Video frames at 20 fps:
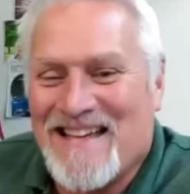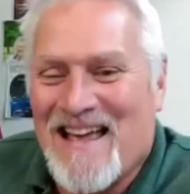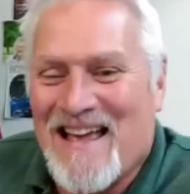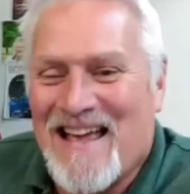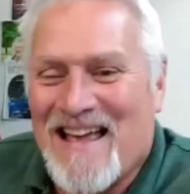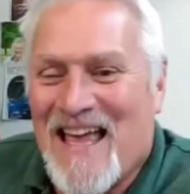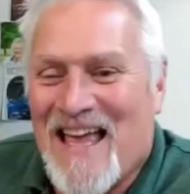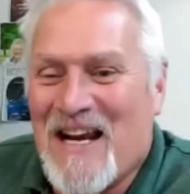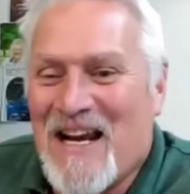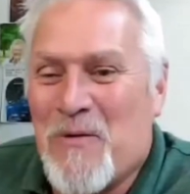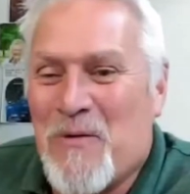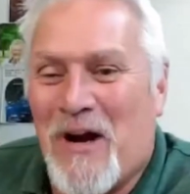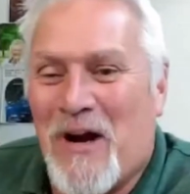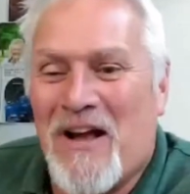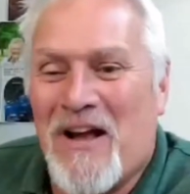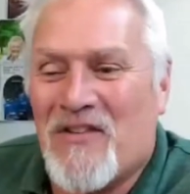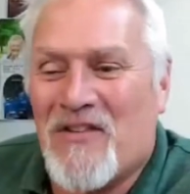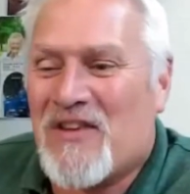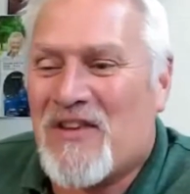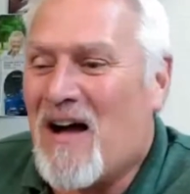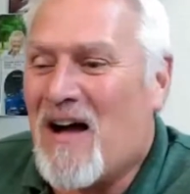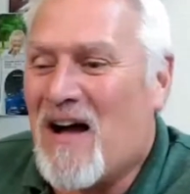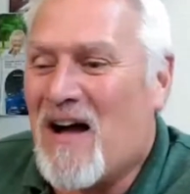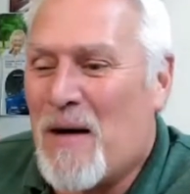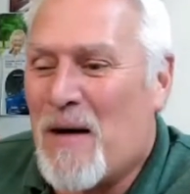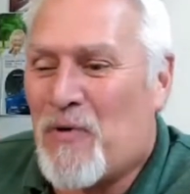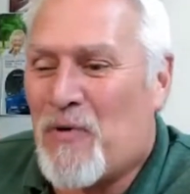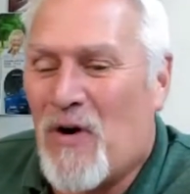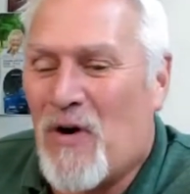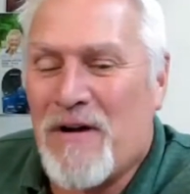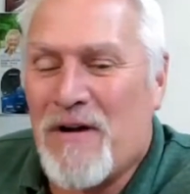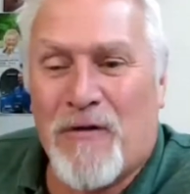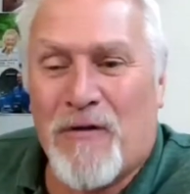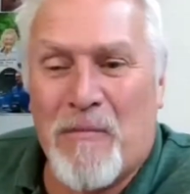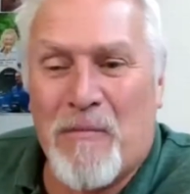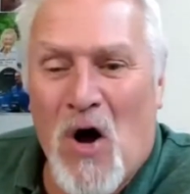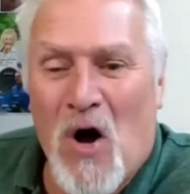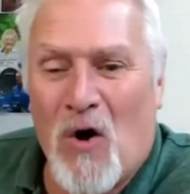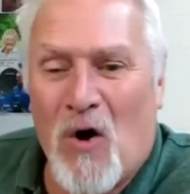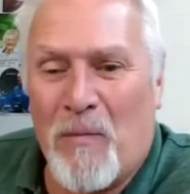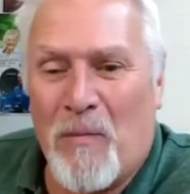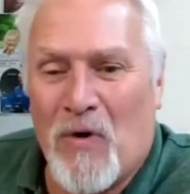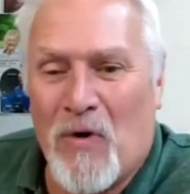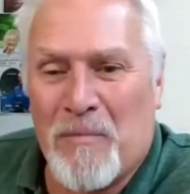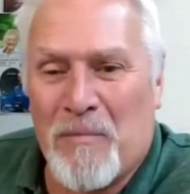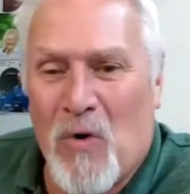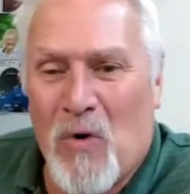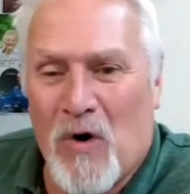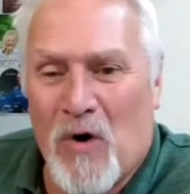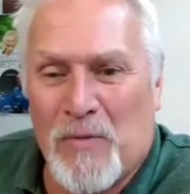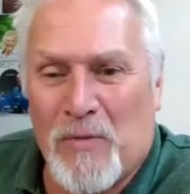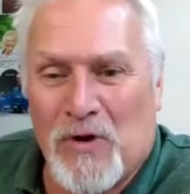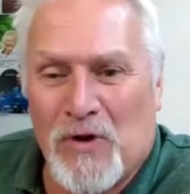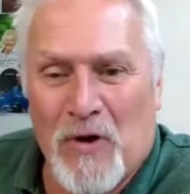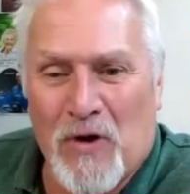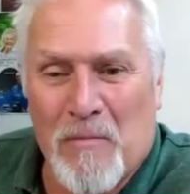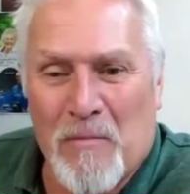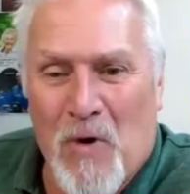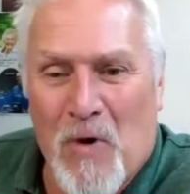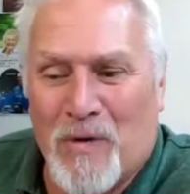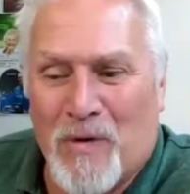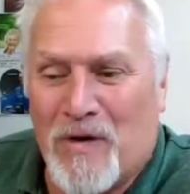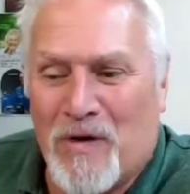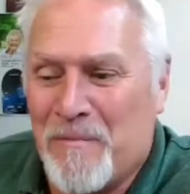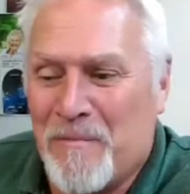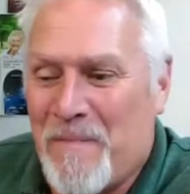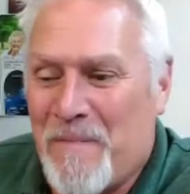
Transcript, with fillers: Anyone else uh, operate from home or portable or mobile?